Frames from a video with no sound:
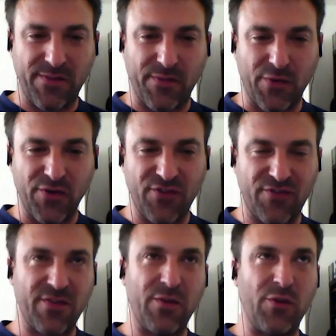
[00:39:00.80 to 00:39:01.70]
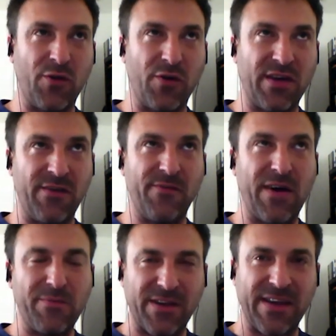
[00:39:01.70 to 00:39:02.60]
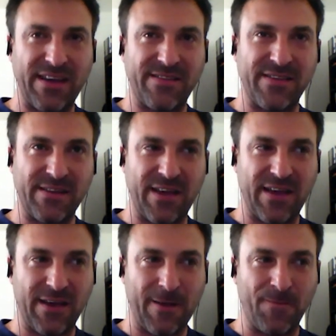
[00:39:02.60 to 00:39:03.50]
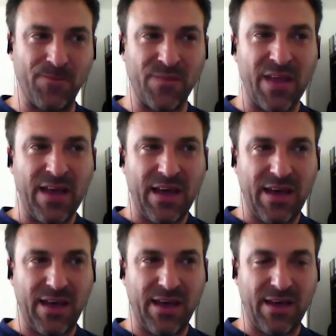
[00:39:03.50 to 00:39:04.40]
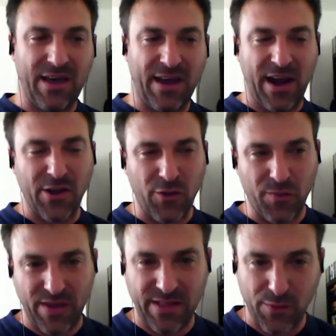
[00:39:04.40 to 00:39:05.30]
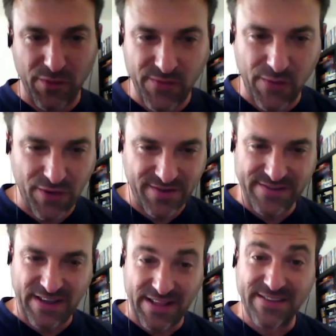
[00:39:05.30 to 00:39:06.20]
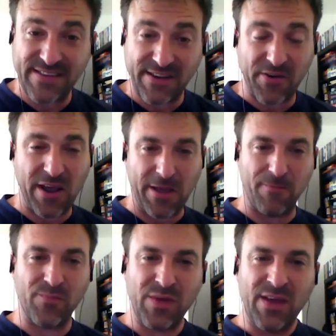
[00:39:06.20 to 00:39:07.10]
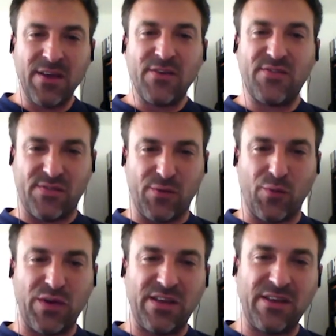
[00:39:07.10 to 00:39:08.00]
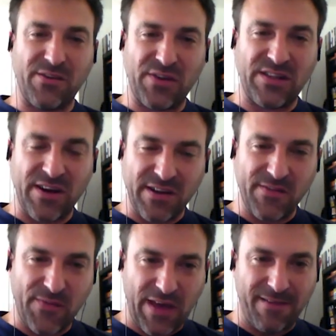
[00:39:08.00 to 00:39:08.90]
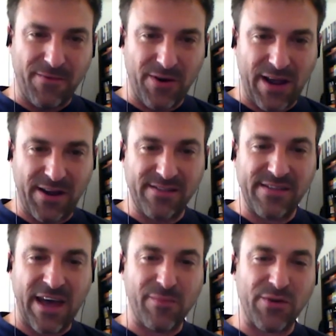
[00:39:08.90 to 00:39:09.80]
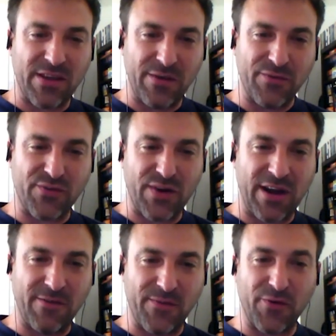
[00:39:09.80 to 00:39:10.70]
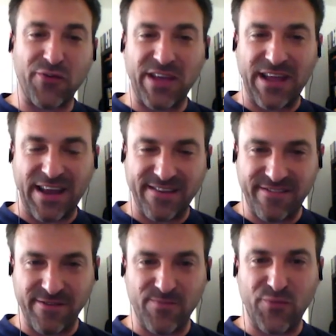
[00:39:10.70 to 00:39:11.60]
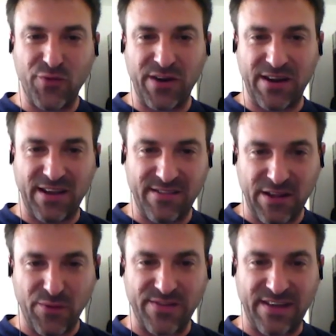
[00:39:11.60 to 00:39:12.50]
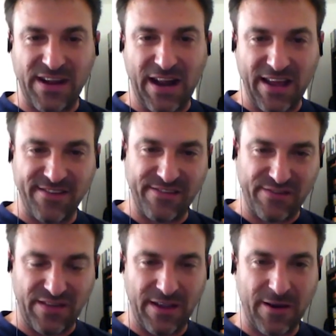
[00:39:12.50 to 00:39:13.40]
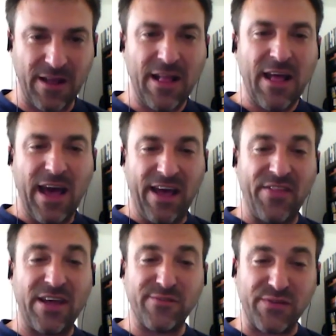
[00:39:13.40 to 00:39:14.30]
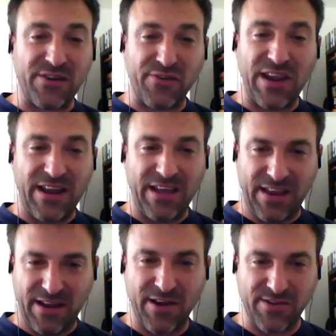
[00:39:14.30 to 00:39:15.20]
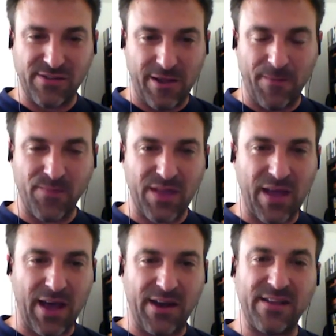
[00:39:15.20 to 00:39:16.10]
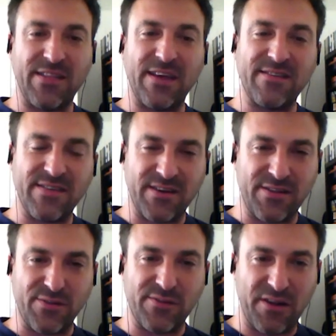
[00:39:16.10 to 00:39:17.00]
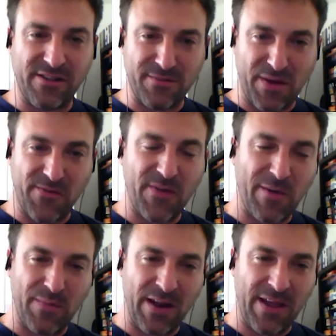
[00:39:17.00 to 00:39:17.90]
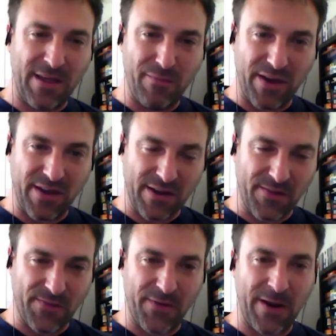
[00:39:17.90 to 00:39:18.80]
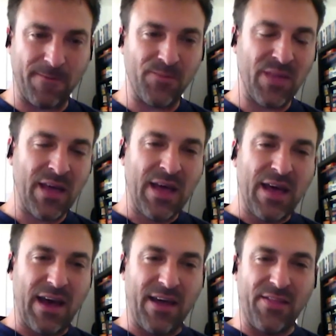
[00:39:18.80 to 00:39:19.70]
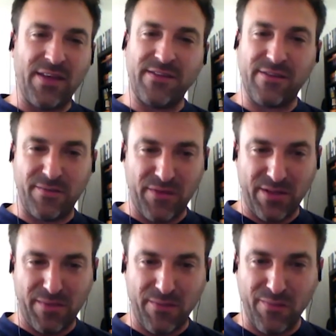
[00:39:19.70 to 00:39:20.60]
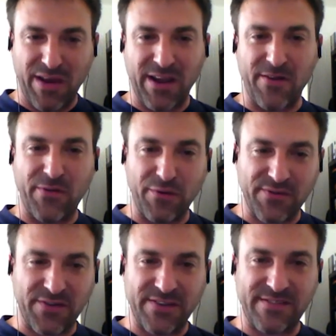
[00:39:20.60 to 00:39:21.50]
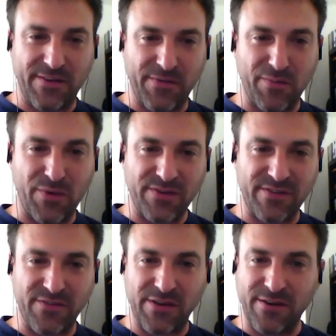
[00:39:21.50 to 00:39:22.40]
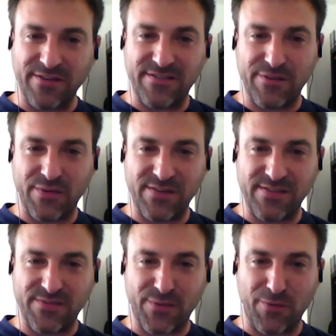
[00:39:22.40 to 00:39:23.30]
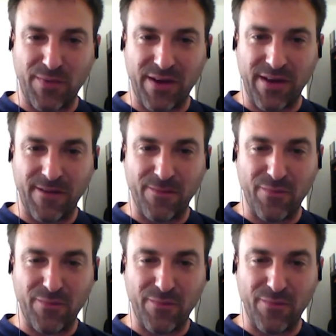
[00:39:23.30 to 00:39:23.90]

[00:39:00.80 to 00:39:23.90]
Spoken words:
a forged, you know, he fabricated an argument that was false, and that's a crime. So we returned the favor at a time when he was running for re-election. 2019 was an election year, and that's when really it hurt them. And they started to threaten my family, my girlfriend. And they told me that my girlfriend was going to suffer most of the consequences for my